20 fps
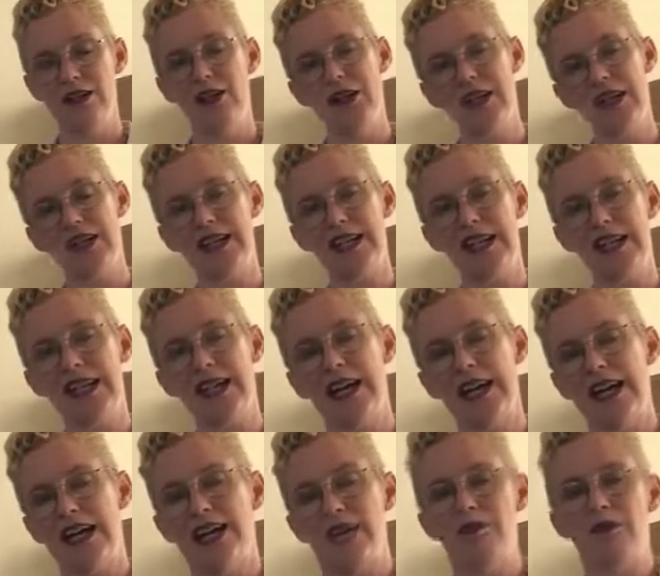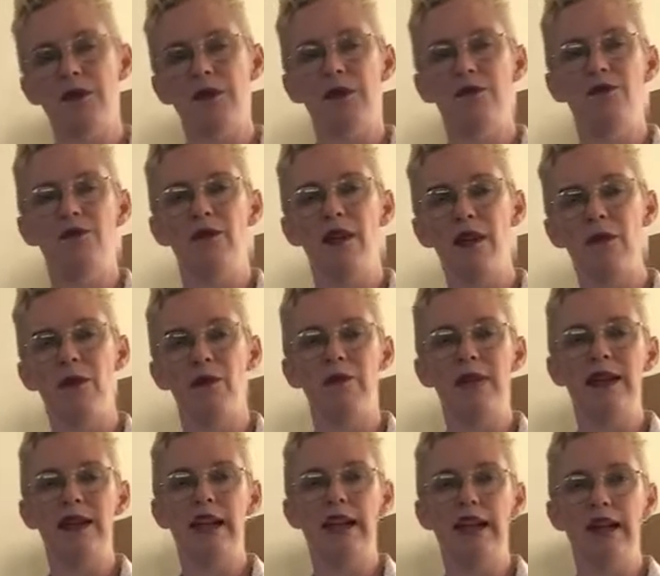You can see that from the very
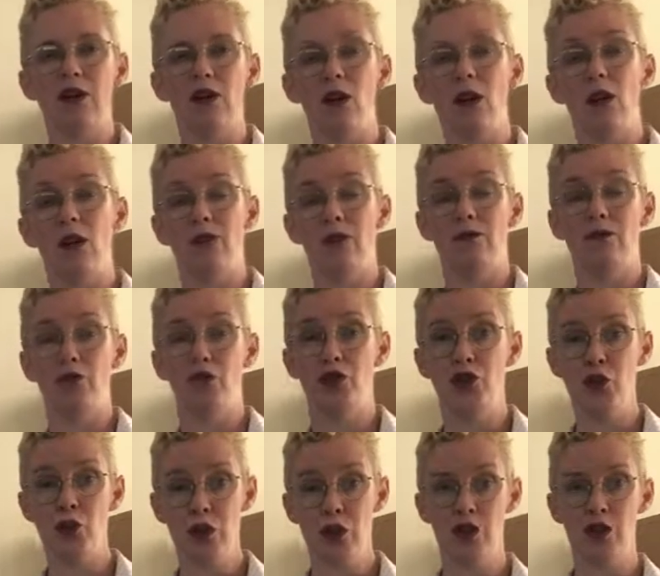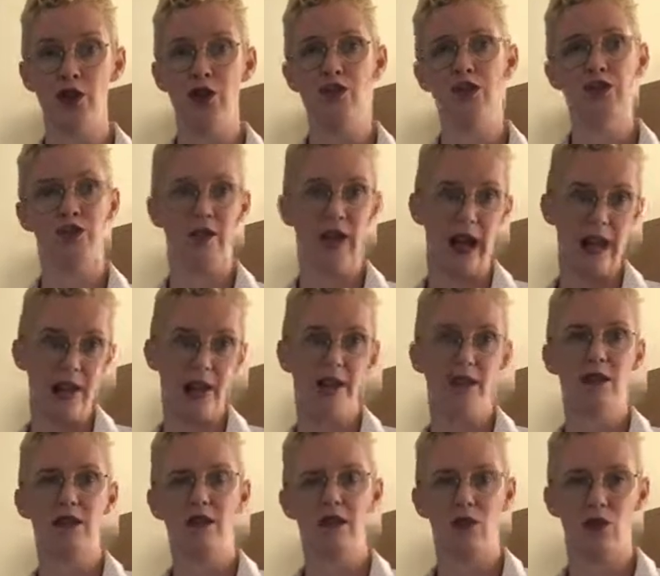beginning of Jewish faith
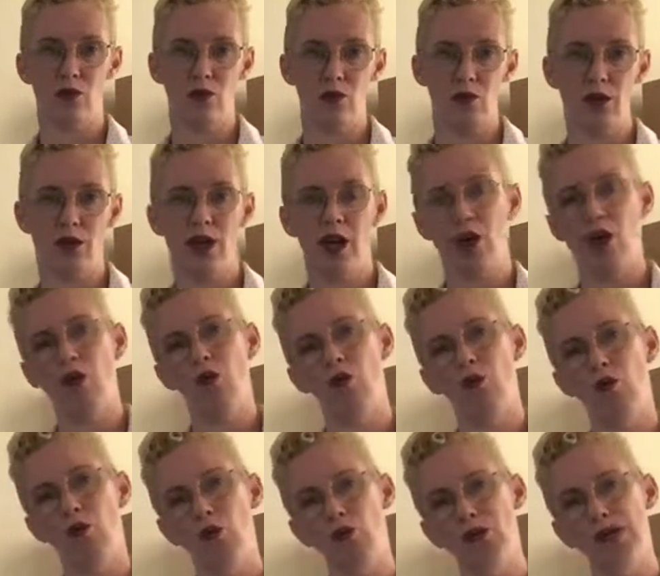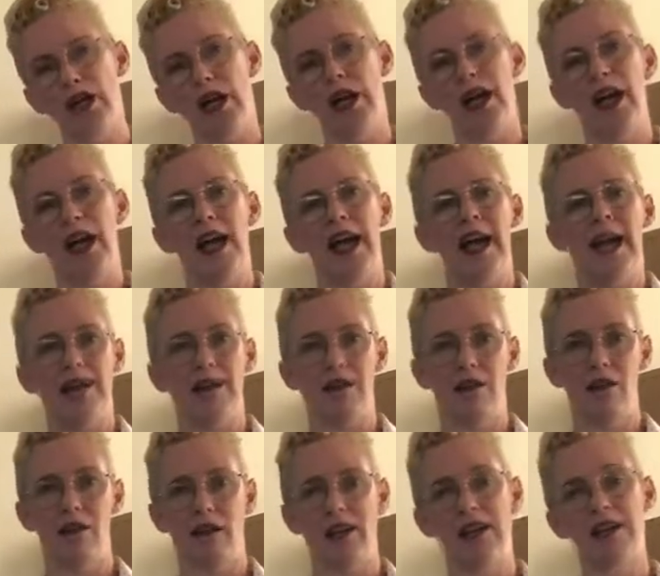thought, water
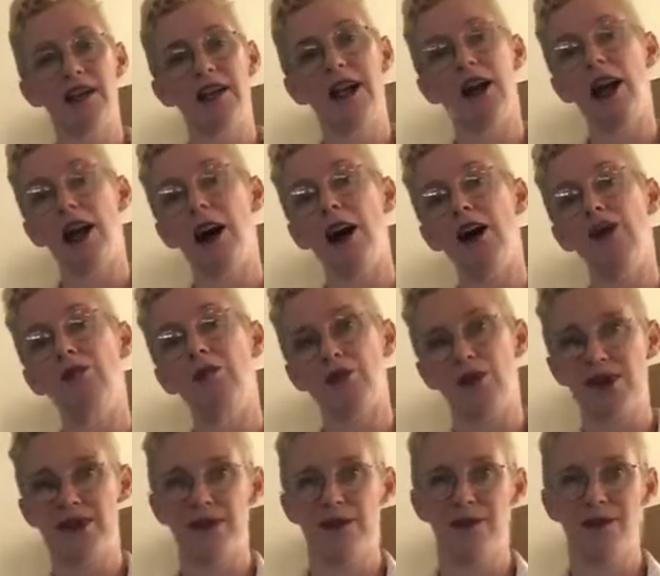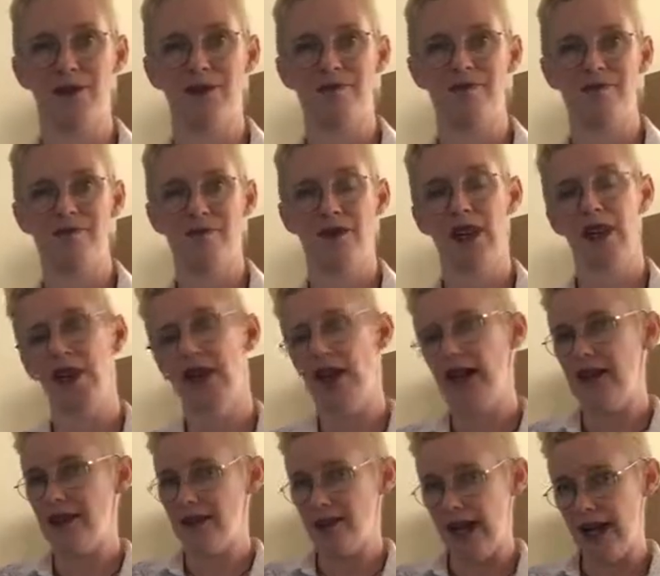and light are present.
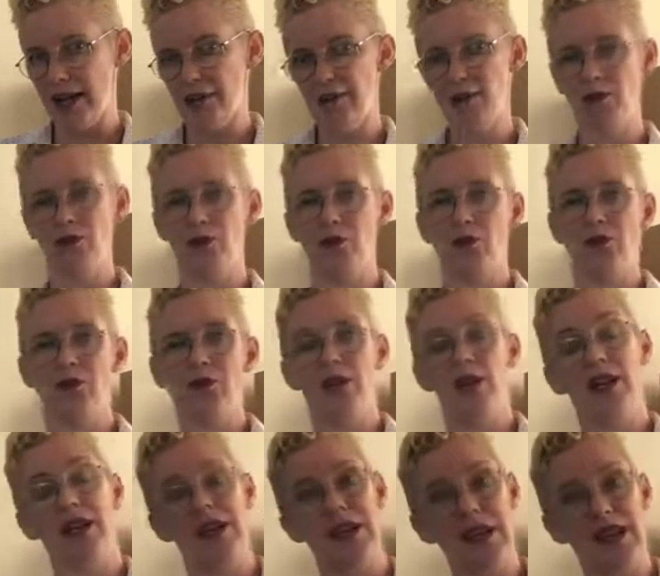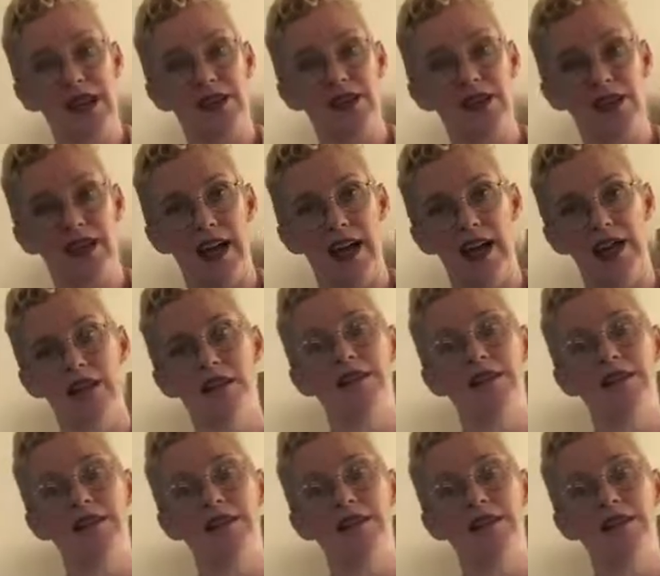And that, of course, connects then